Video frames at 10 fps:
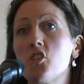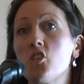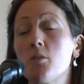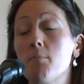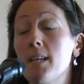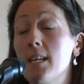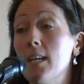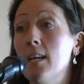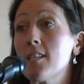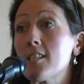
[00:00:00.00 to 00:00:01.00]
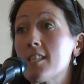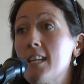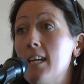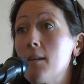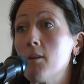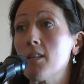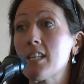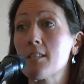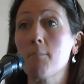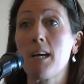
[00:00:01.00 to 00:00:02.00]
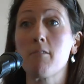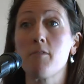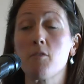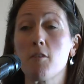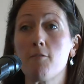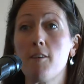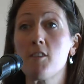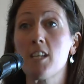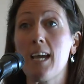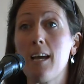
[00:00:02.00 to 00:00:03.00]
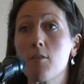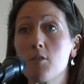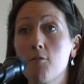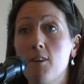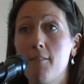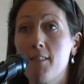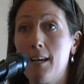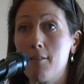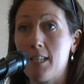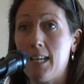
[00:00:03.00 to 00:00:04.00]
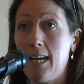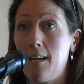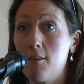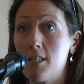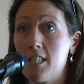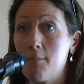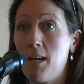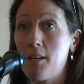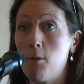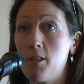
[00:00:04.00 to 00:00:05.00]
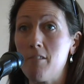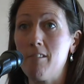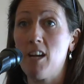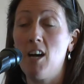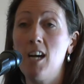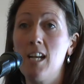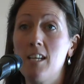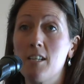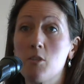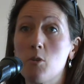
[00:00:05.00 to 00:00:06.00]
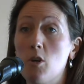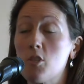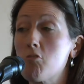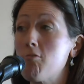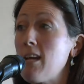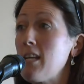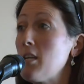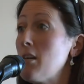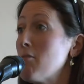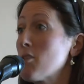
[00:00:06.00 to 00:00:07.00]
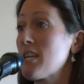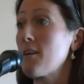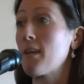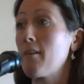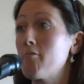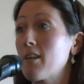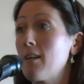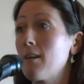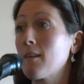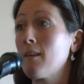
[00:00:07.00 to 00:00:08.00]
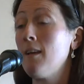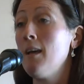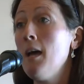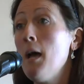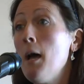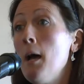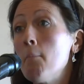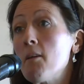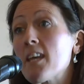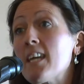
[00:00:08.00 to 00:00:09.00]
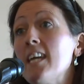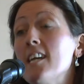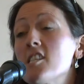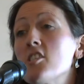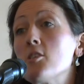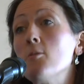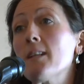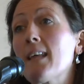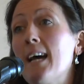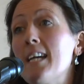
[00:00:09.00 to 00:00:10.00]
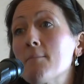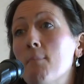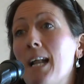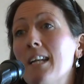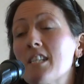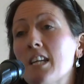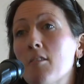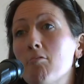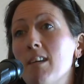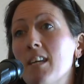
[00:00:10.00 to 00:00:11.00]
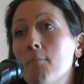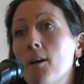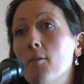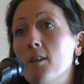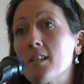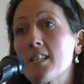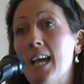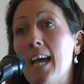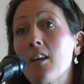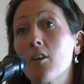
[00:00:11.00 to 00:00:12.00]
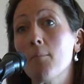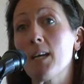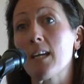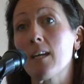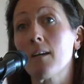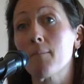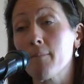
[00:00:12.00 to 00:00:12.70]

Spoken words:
should be sustainable. Doesn't matter if you've got 50 cows or 5,000 cows. Doesn't matter whether you're in Ireland or Australia or South Africa. But the key to doing that is balancing 3 components: economic